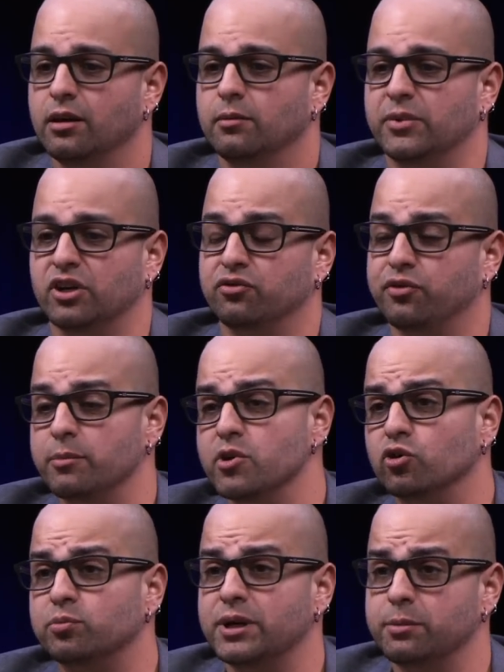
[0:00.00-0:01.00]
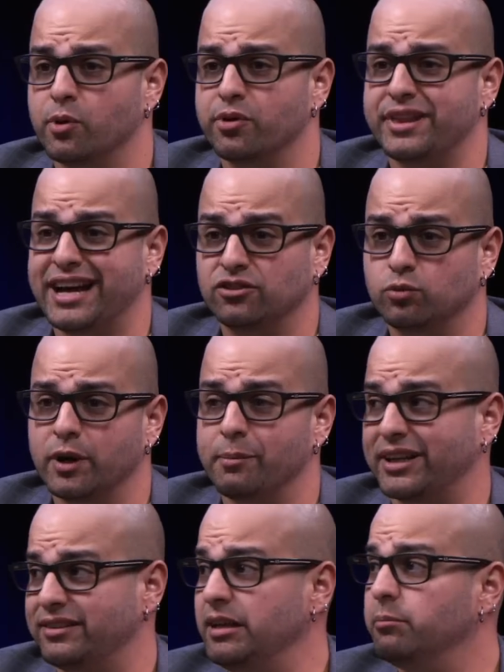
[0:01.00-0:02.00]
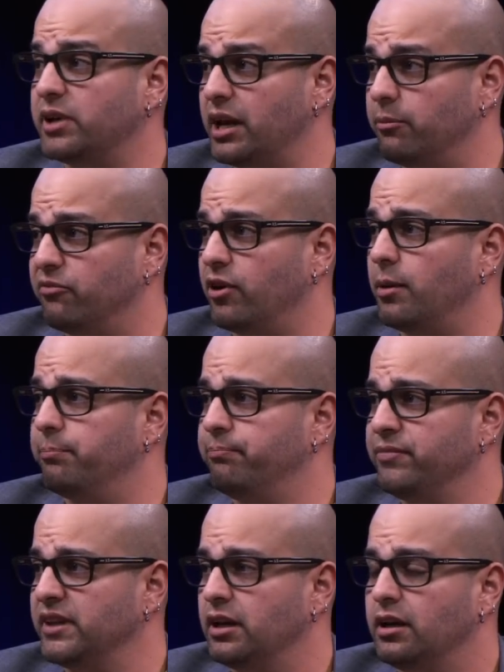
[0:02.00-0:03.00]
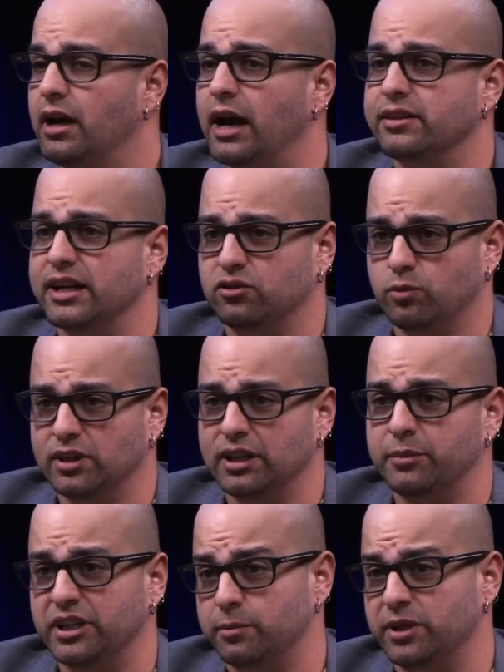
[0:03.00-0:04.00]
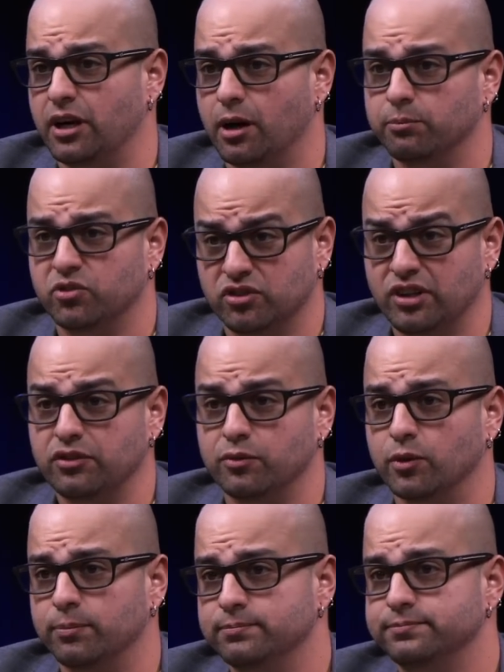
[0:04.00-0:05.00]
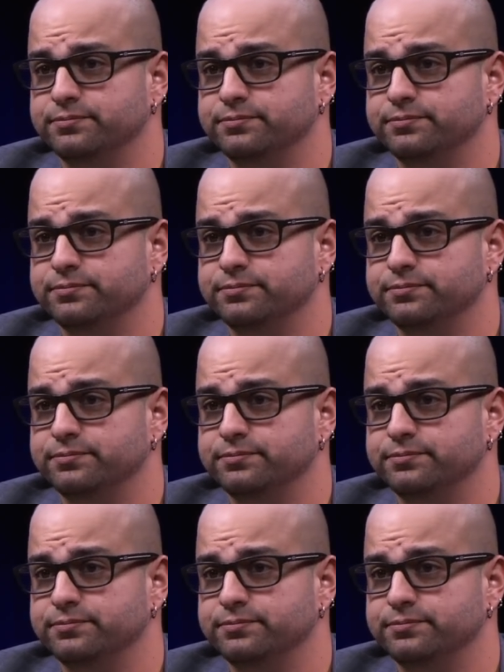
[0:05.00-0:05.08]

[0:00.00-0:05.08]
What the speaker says: Because from those people, that's where my team came from. And that's what led me to become successful.